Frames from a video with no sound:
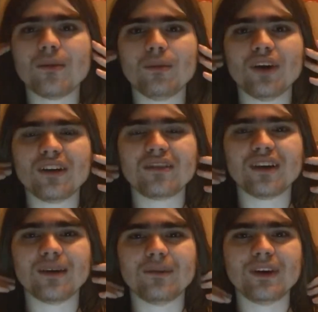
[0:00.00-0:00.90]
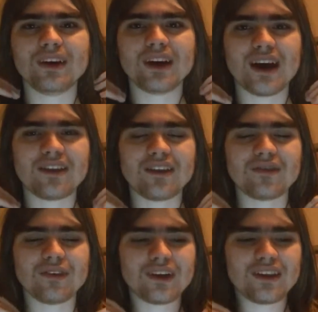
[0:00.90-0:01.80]
but I think it's
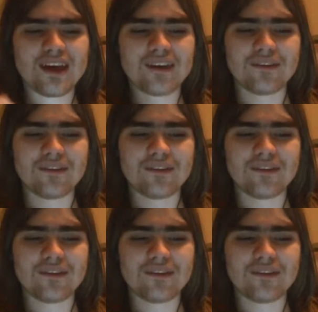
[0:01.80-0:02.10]
funny that